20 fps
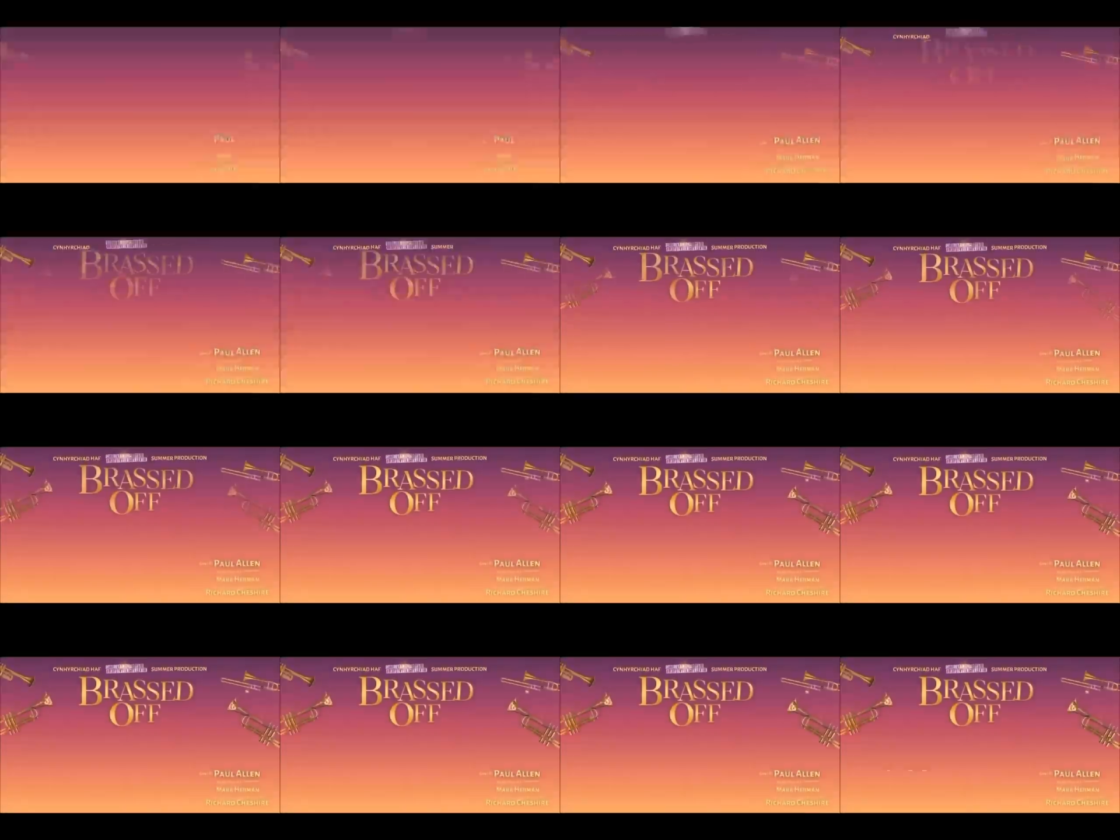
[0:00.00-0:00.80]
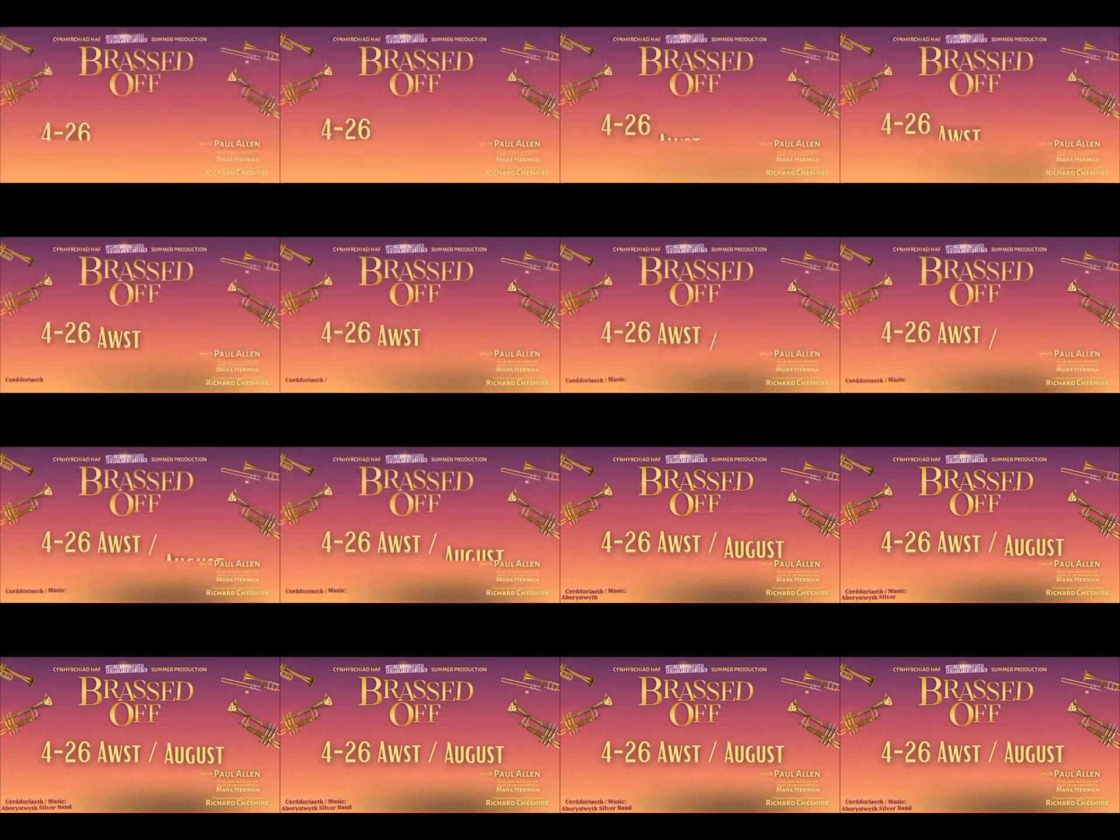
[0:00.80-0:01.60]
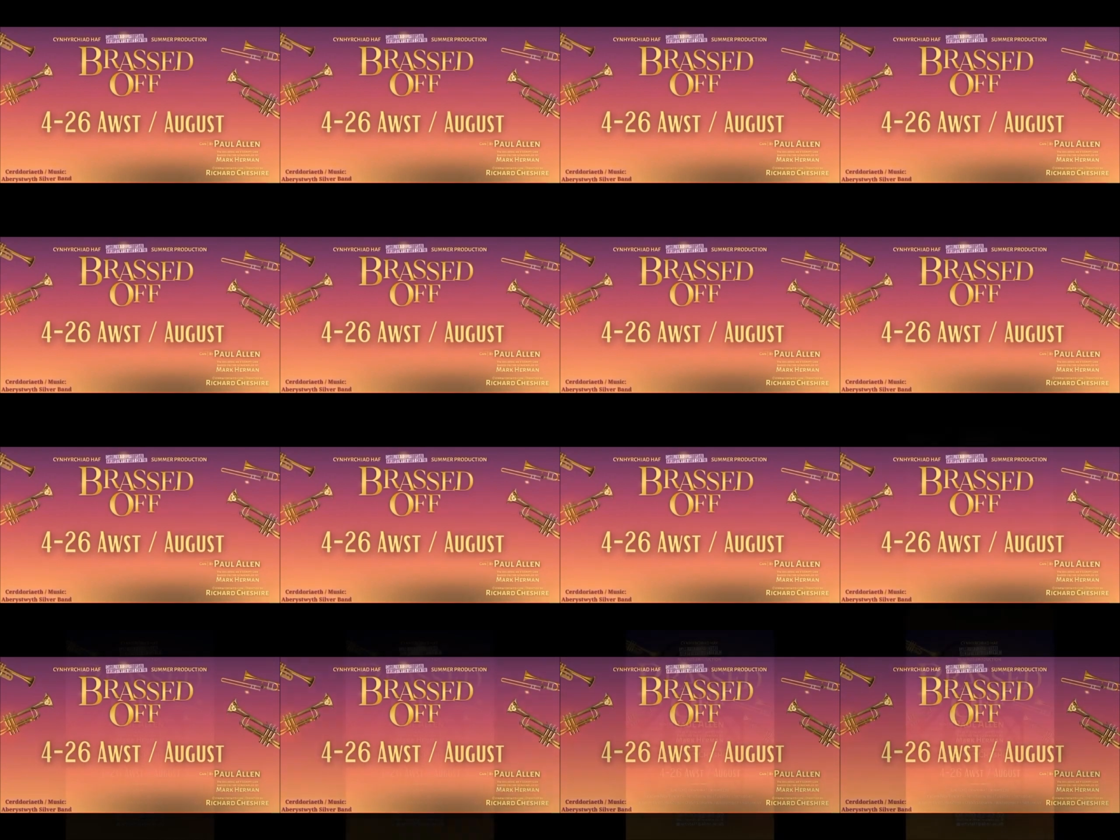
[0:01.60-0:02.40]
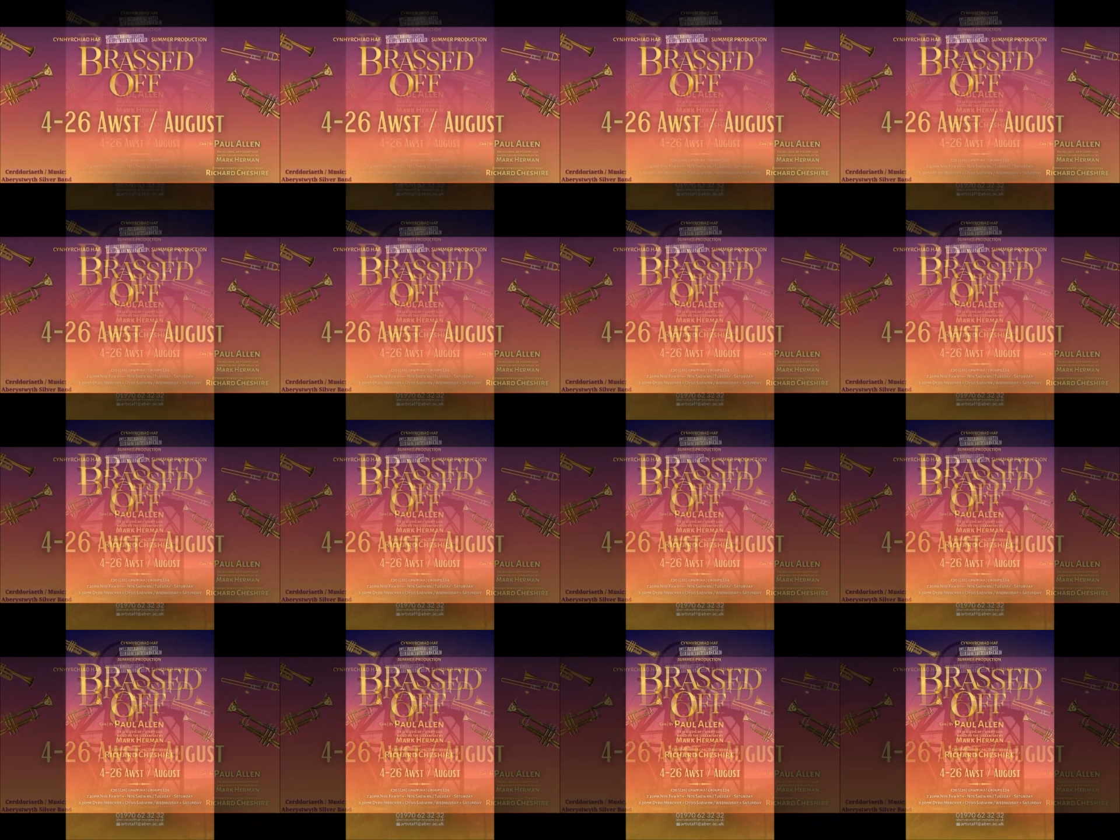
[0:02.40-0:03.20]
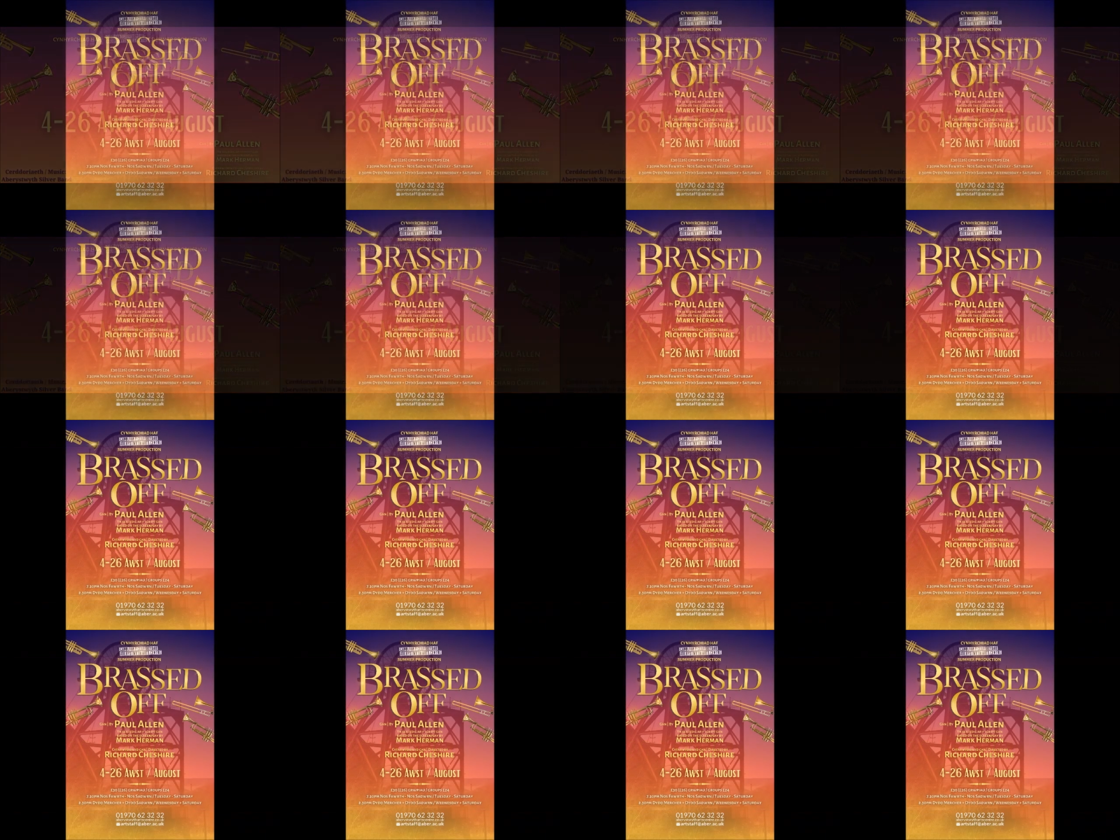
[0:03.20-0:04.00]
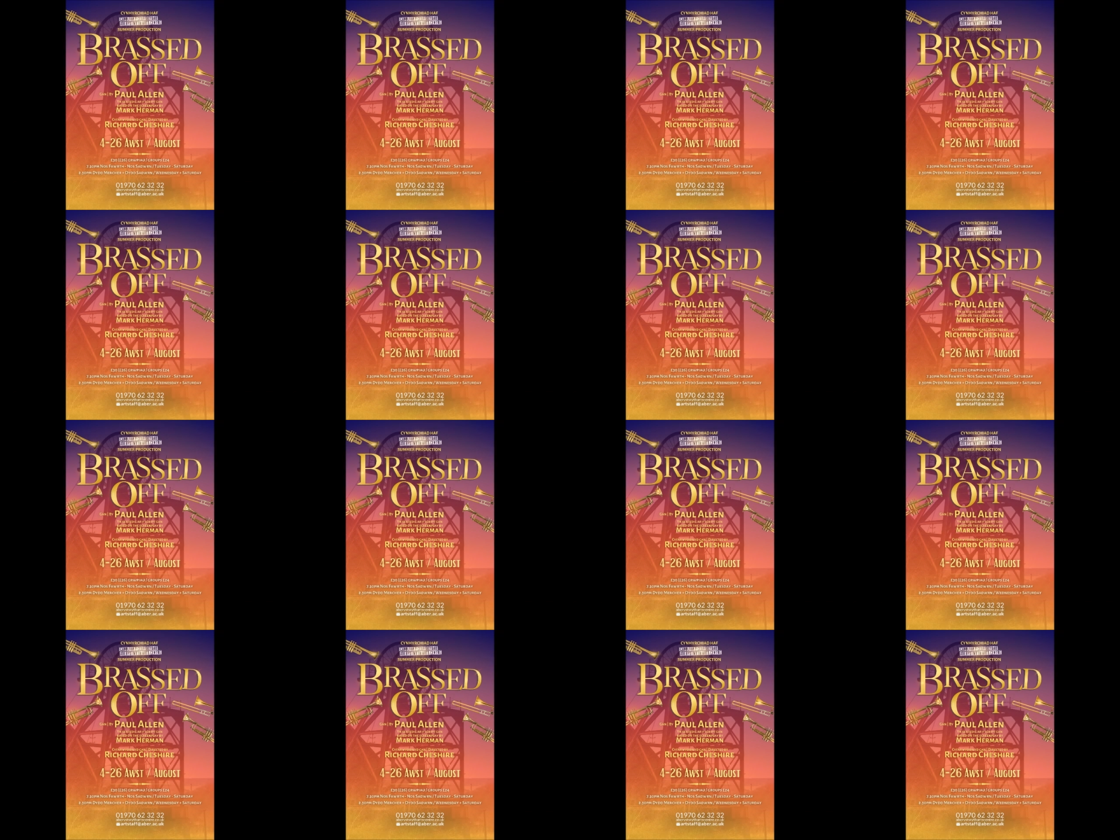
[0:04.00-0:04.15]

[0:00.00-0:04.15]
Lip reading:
No face is visible, so there are no lips to read.